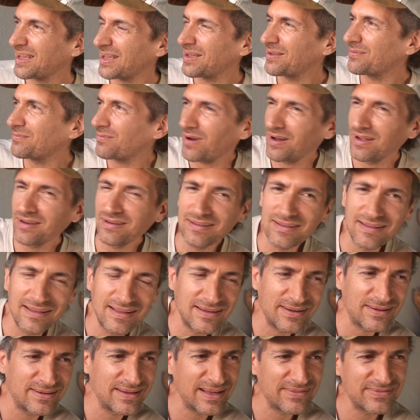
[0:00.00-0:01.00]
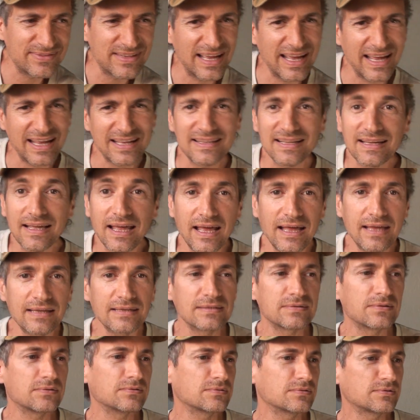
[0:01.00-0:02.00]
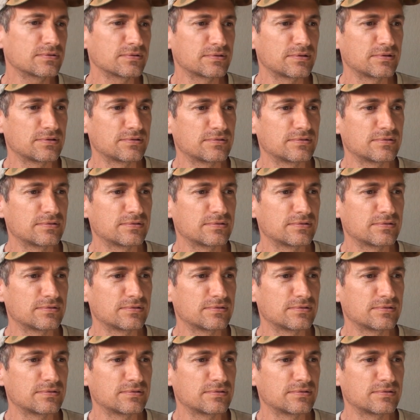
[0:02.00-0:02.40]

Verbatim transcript: and why do they all have to act like assholes?